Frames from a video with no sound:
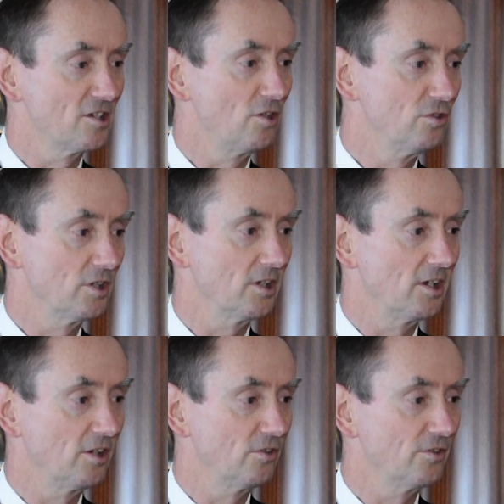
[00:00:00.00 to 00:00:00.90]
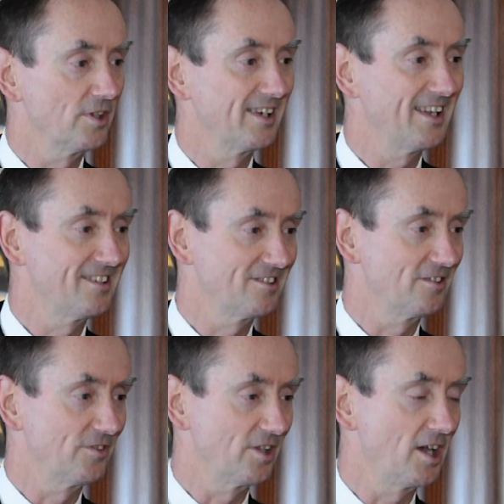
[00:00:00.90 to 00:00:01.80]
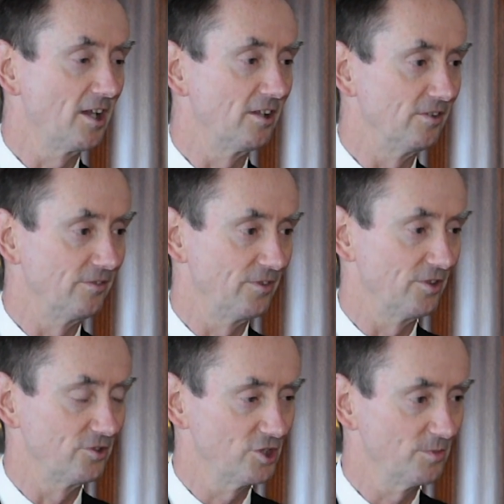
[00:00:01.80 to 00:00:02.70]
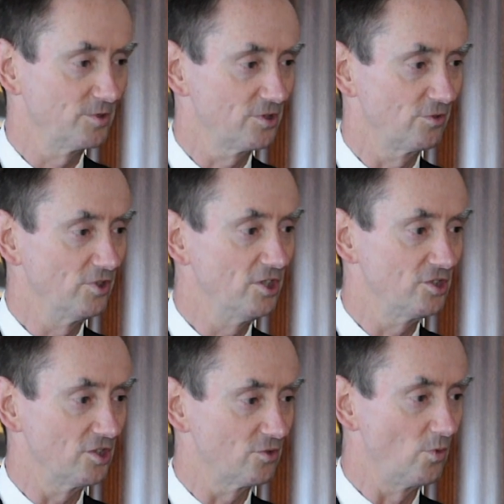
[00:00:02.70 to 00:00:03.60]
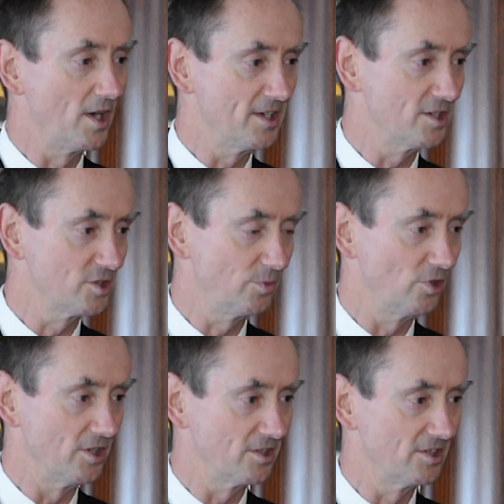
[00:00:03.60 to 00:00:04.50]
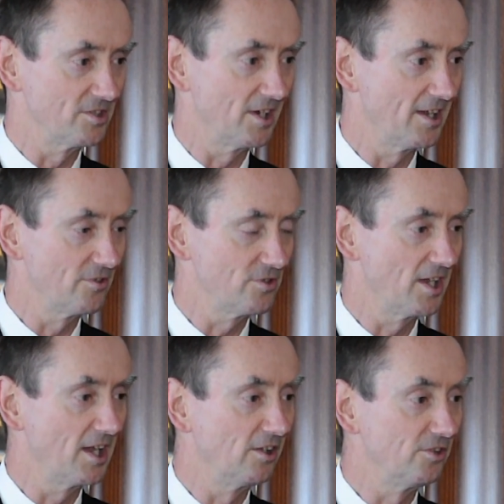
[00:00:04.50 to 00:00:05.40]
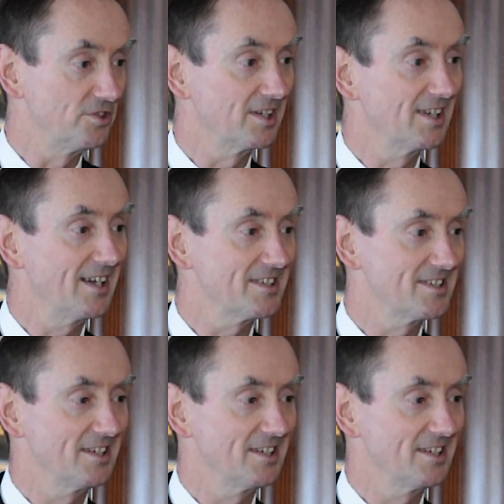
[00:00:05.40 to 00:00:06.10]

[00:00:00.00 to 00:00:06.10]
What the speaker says: longer along the length of the hull for the ship to reach its widest point. This allows the hull to cut